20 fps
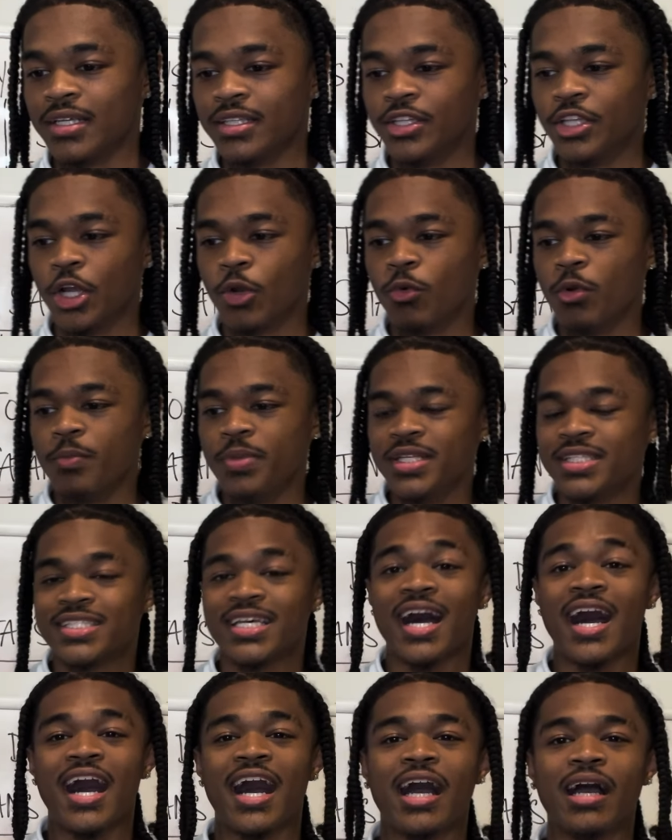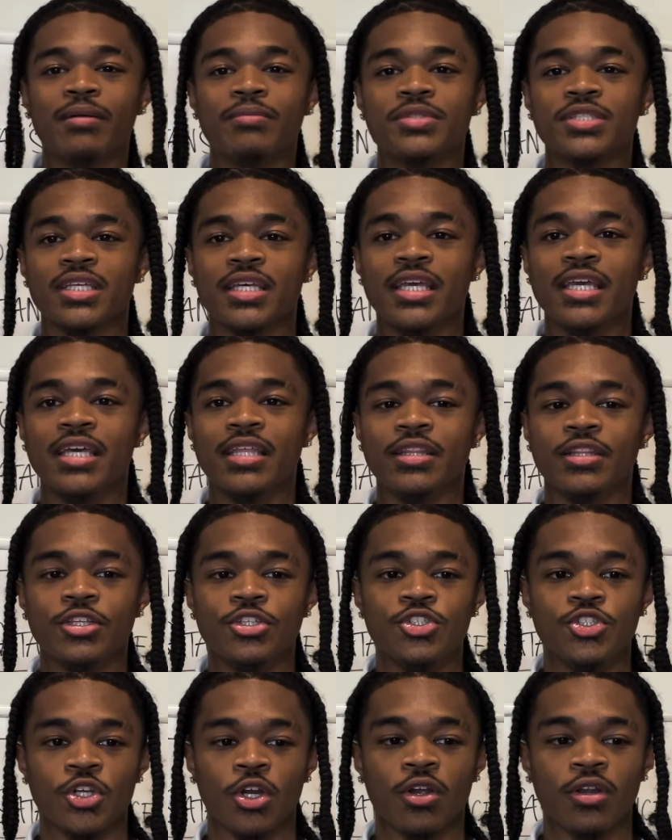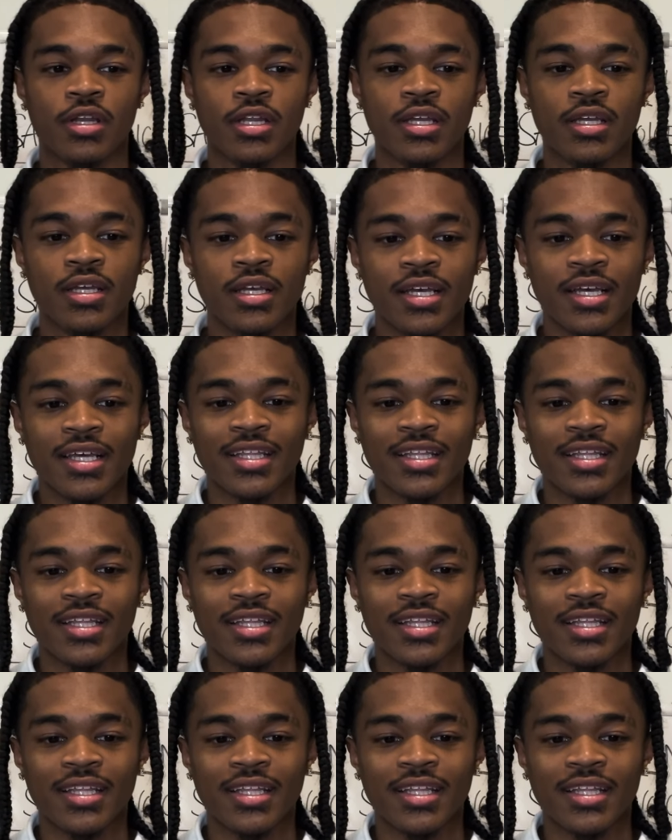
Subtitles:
there would be times in the journey